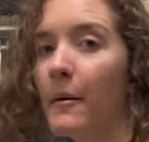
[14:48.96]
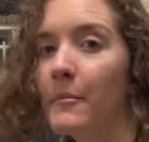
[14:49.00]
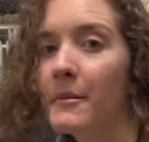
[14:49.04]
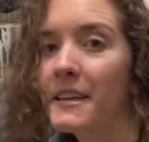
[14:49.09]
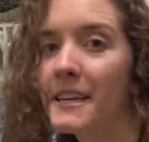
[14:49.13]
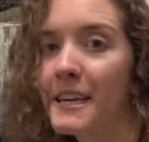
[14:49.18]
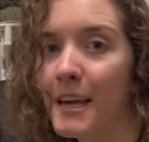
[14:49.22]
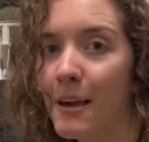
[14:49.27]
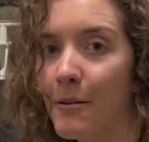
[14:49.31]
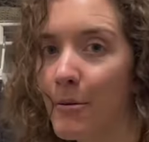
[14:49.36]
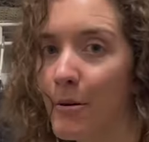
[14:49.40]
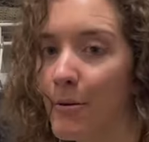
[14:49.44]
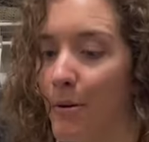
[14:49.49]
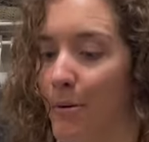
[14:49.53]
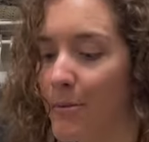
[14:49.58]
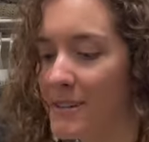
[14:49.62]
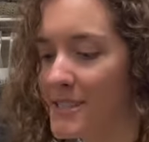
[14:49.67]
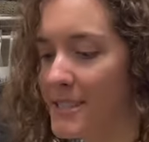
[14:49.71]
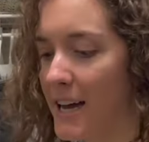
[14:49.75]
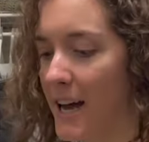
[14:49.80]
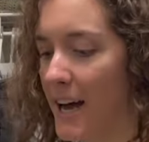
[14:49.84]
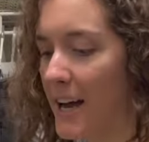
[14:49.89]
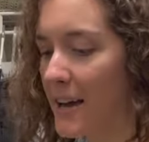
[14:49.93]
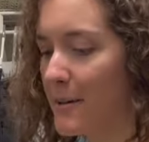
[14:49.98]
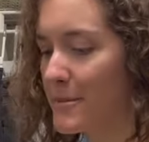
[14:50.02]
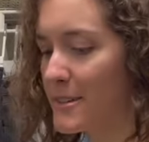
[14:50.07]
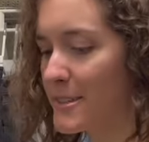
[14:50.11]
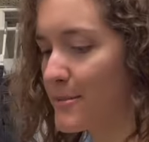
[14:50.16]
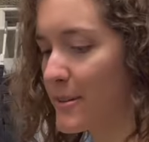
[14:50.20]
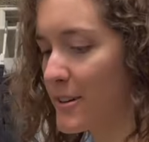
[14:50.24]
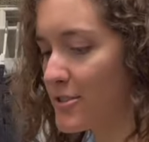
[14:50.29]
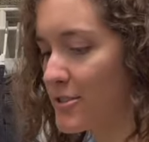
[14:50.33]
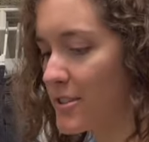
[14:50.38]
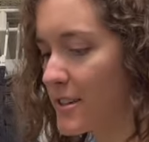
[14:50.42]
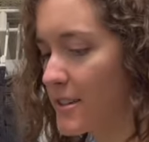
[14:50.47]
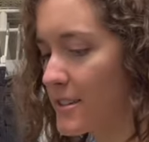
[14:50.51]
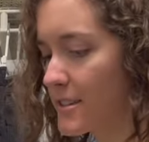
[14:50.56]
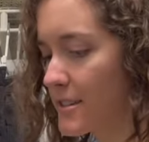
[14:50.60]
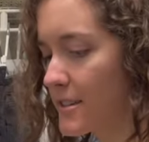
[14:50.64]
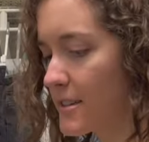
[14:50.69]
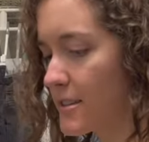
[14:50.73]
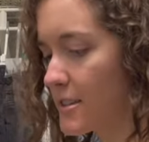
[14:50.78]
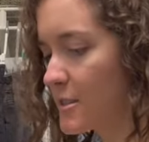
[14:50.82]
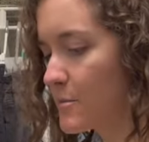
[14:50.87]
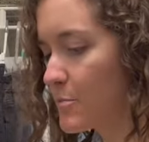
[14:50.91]
gonna keep it one more time, especially because
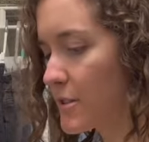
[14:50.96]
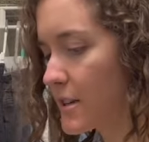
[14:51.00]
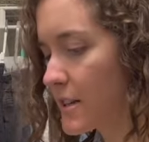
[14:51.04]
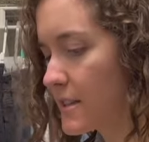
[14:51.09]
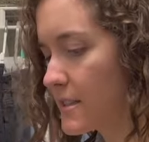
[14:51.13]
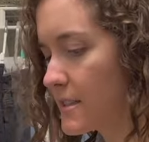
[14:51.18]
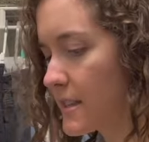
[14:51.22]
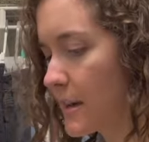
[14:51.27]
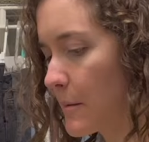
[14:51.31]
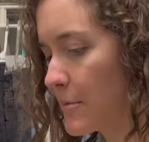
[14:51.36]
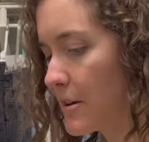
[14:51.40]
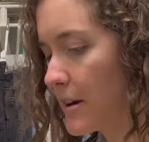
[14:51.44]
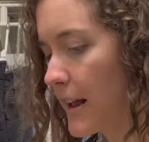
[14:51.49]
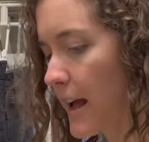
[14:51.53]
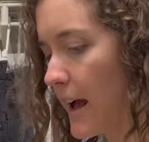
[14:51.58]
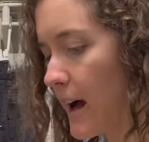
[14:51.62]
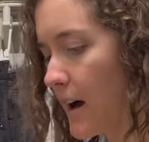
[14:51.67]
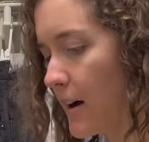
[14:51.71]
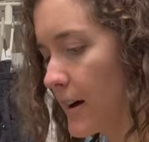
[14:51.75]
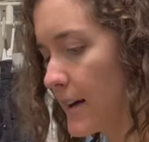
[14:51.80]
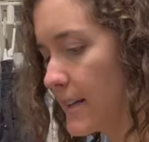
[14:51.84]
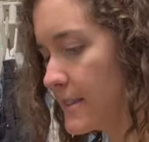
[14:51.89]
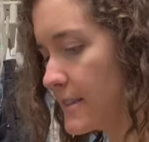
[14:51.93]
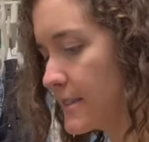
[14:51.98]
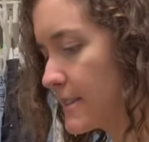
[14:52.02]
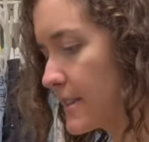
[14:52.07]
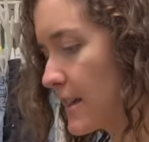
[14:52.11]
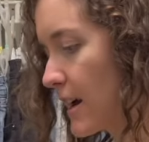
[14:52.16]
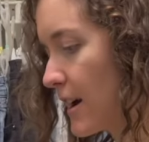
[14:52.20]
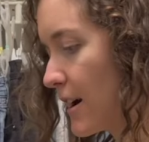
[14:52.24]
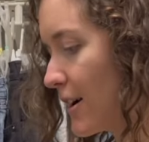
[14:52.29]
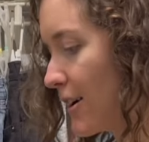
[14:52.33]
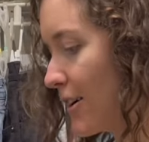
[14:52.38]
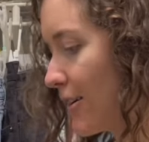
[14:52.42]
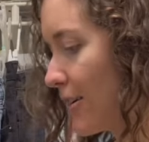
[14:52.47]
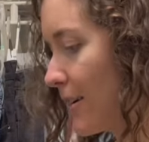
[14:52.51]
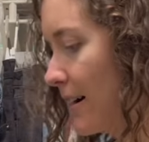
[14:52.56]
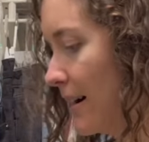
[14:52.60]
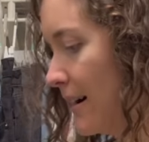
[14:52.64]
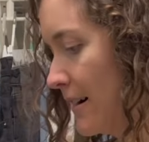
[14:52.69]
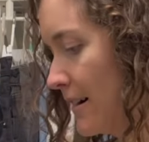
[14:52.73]
it is spring and summer now, and so